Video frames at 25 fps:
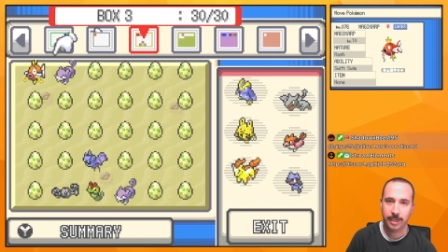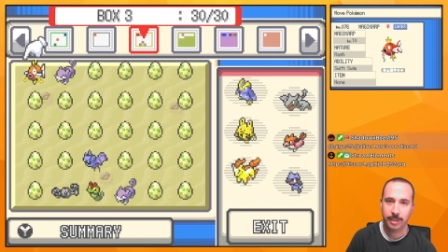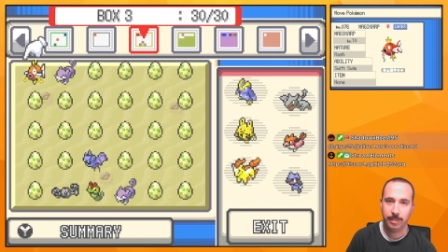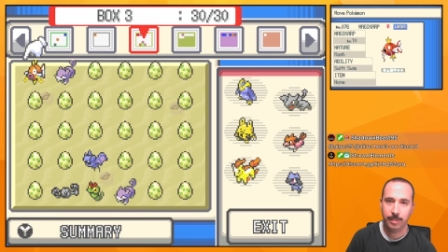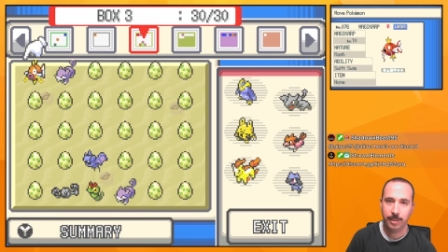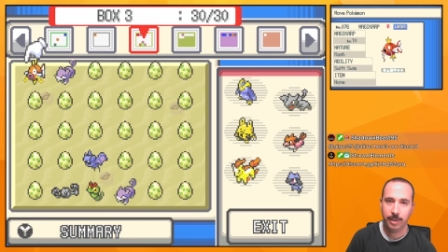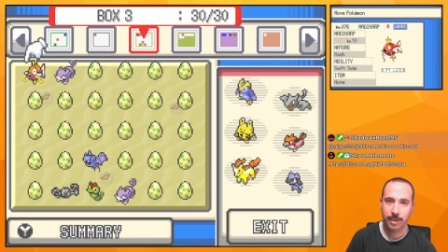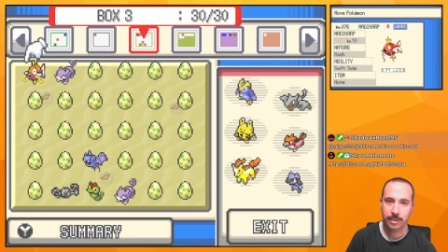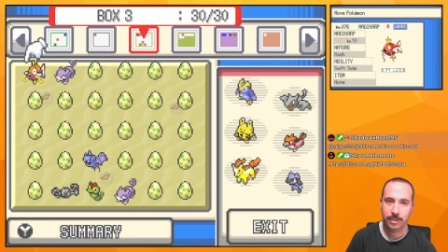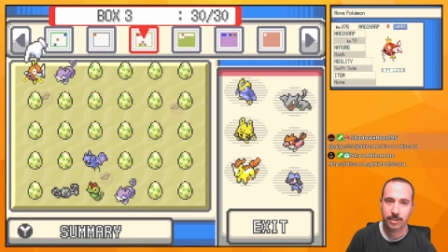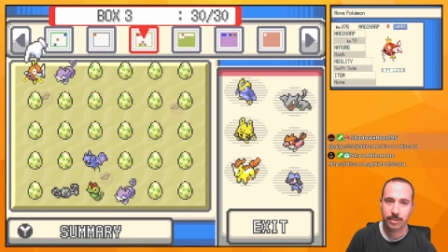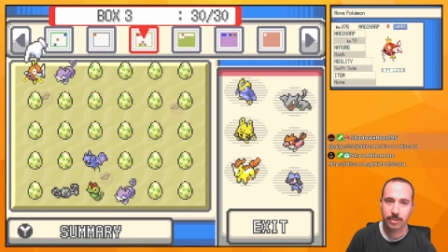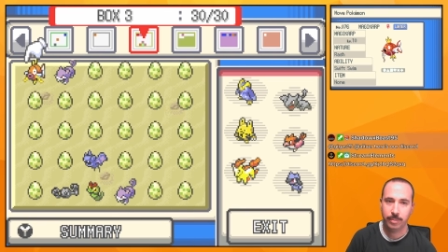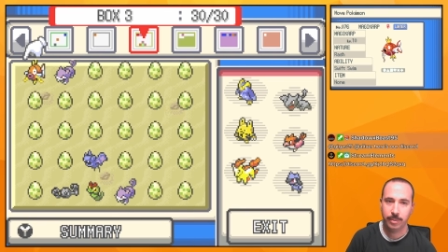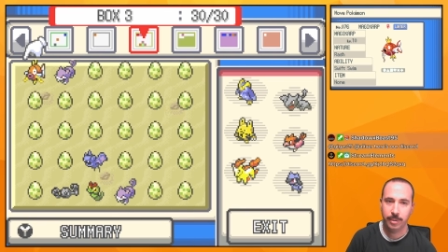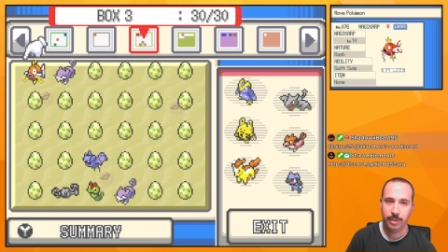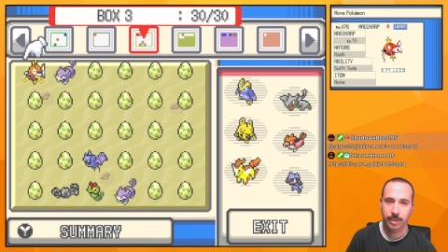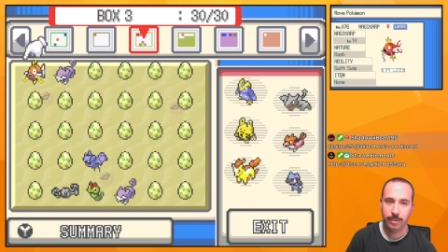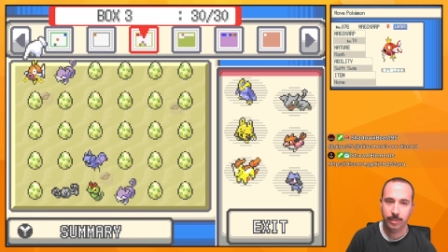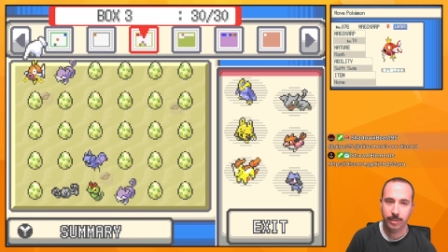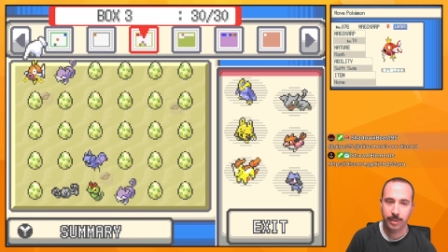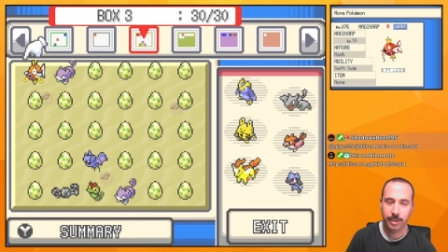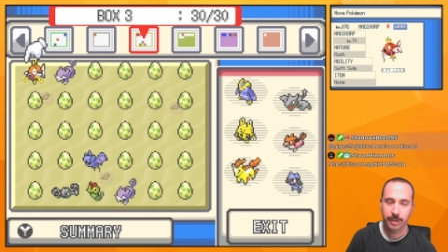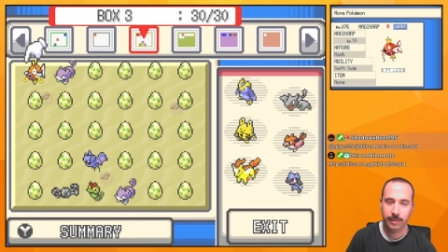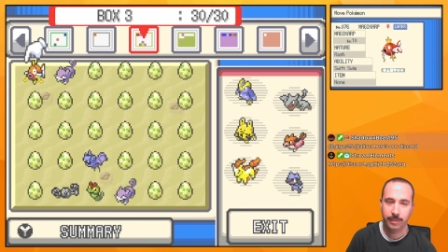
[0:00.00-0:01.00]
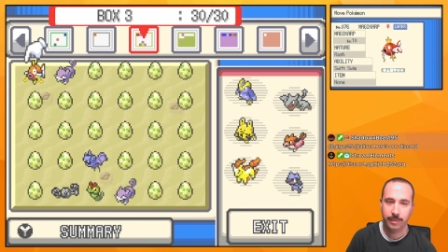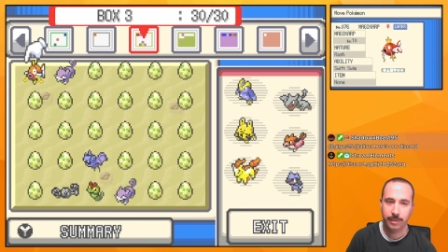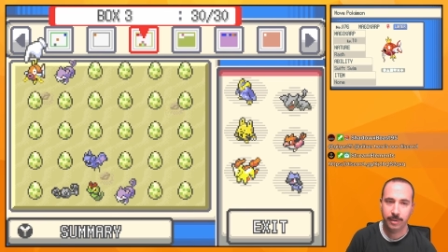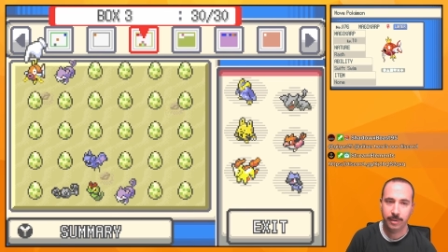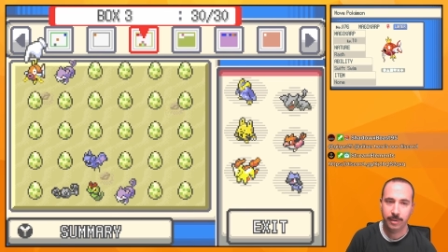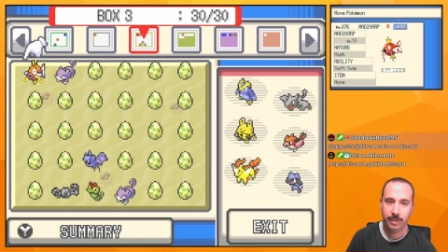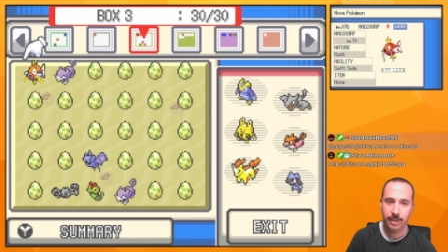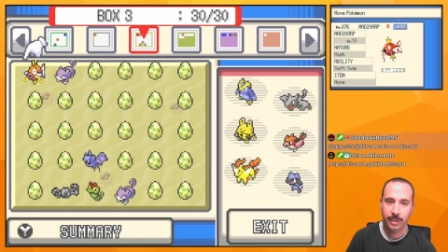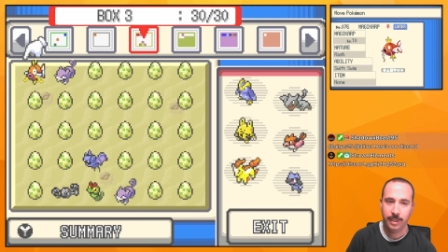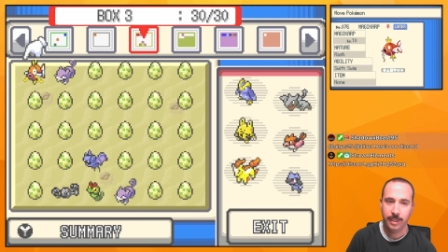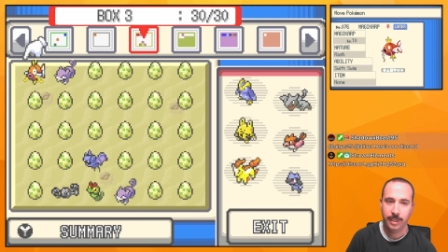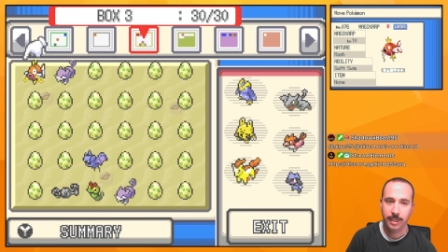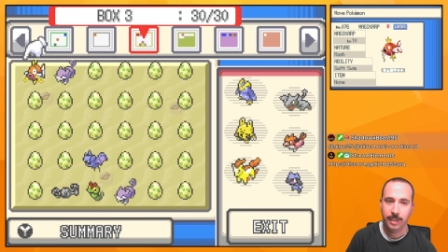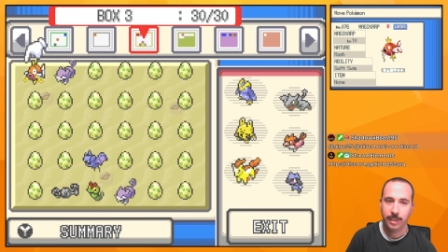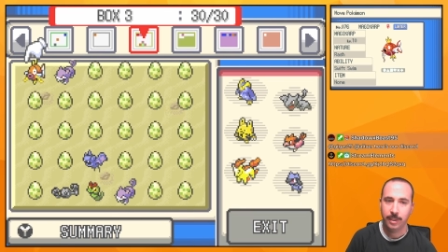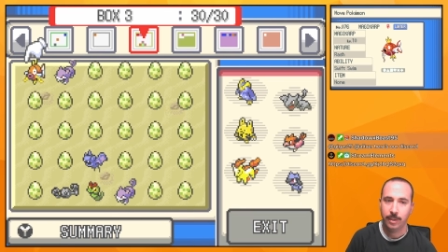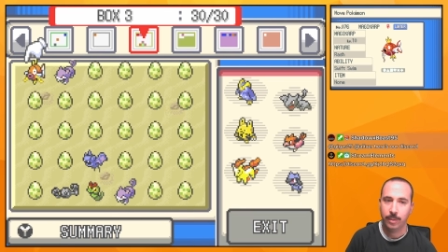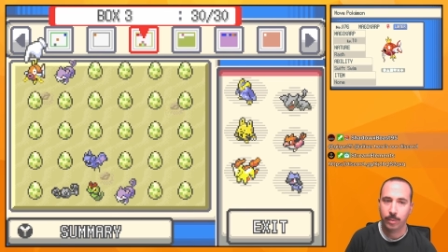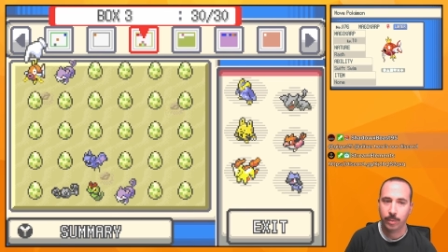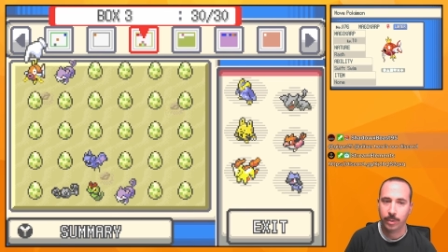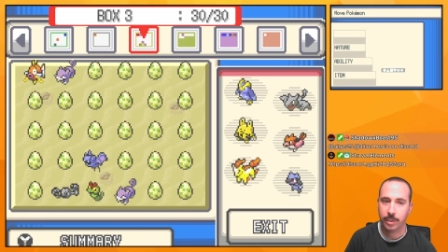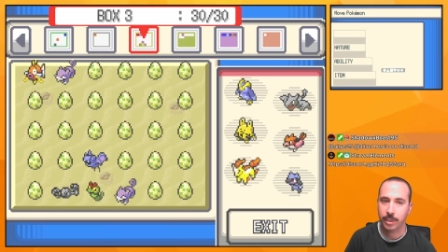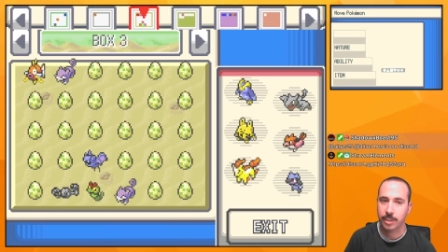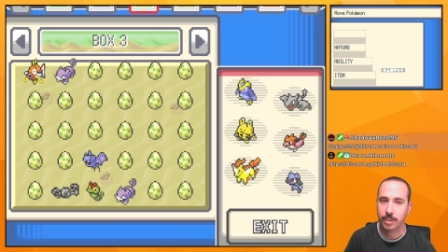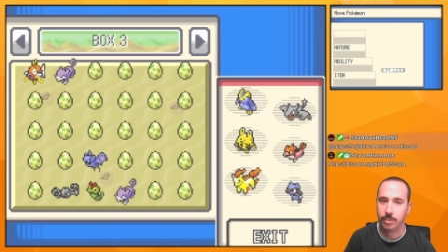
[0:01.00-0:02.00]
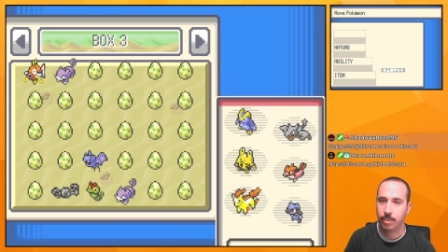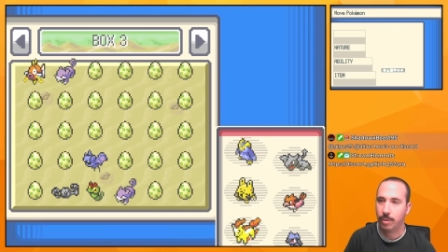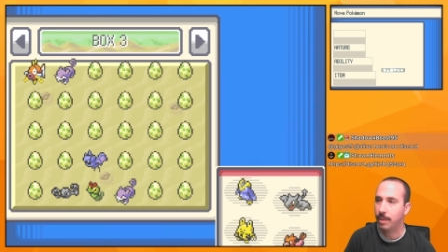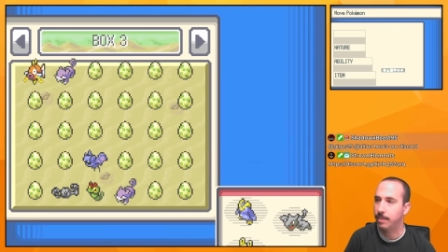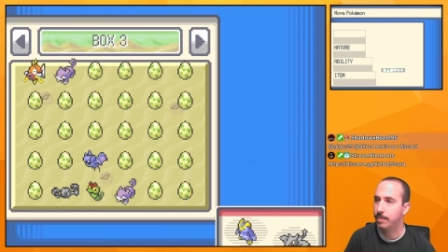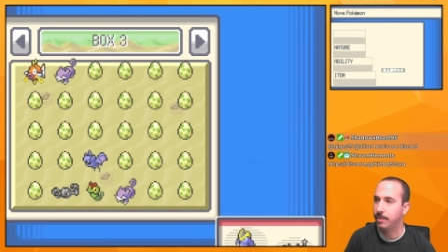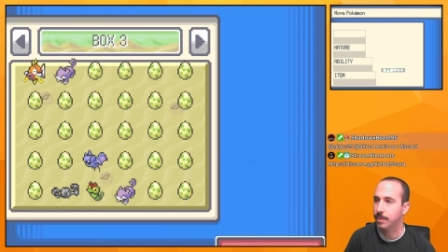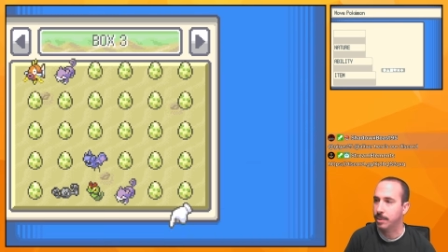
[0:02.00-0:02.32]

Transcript: box 3 or whatever. We're gonna swap the